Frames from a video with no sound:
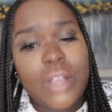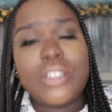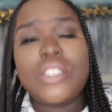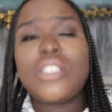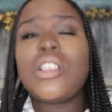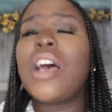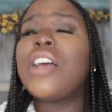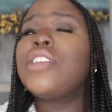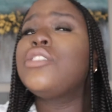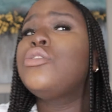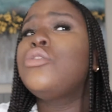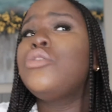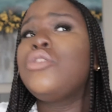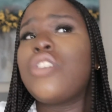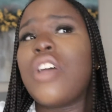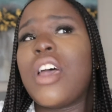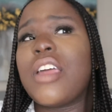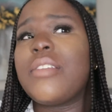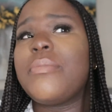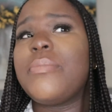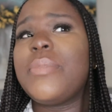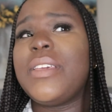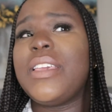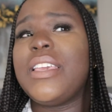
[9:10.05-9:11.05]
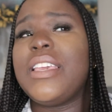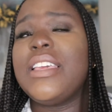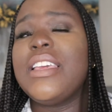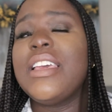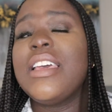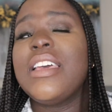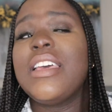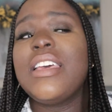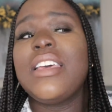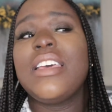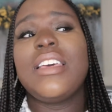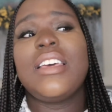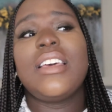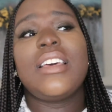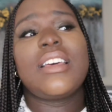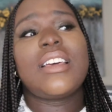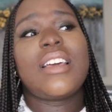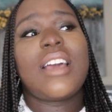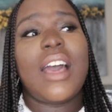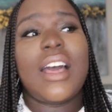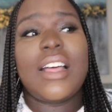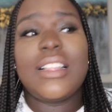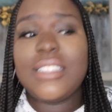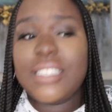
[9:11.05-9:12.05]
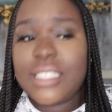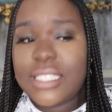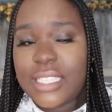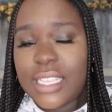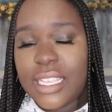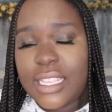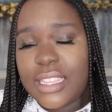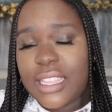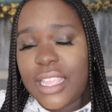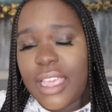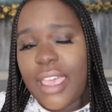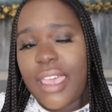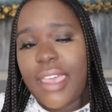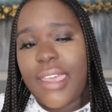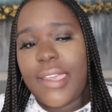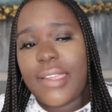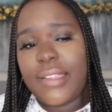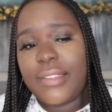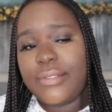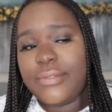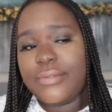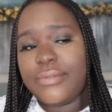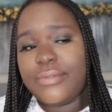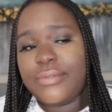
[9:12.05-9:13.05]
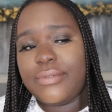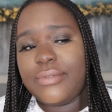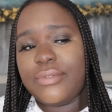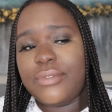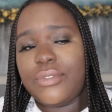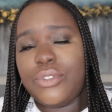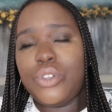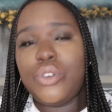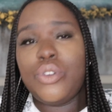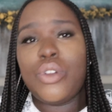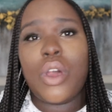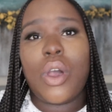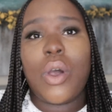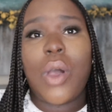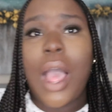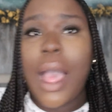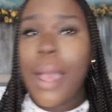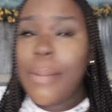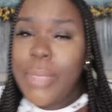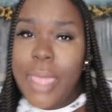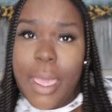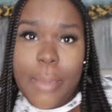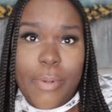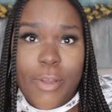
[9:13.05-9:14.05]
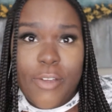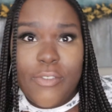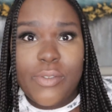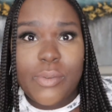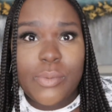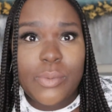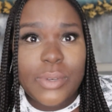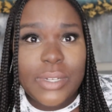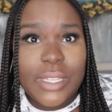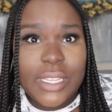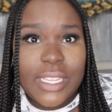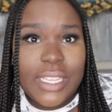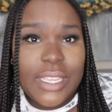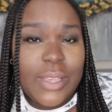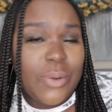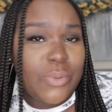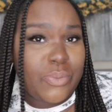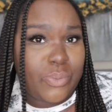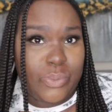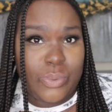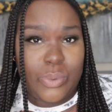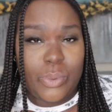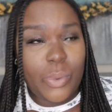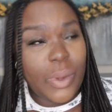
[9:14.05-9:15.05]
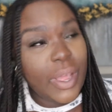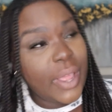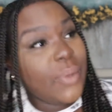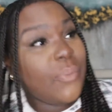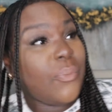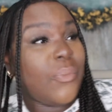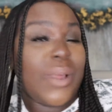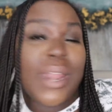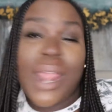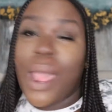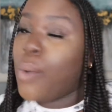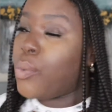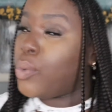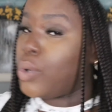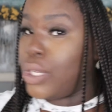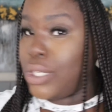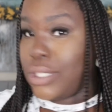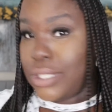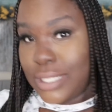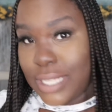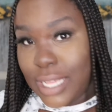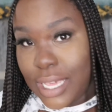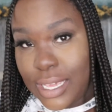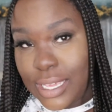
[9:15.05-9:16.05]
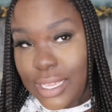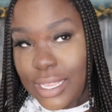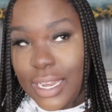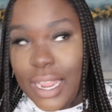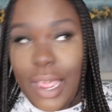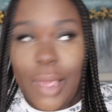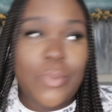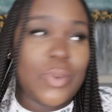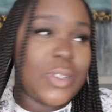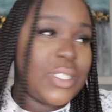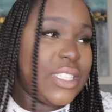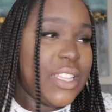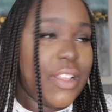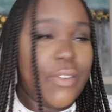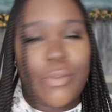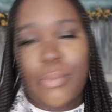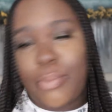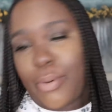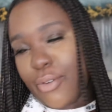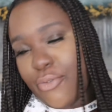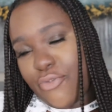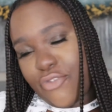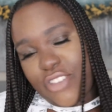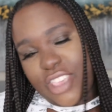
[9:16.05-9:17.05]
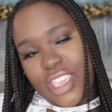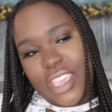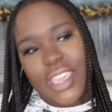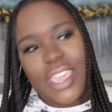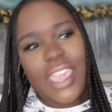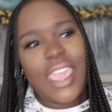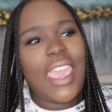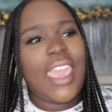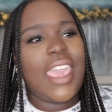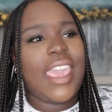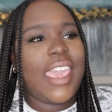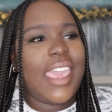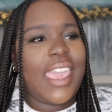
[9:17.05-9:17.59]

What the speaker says: So I do try to be cognizant that, you know, I'm not perfect. When I was dating, I was never perfect.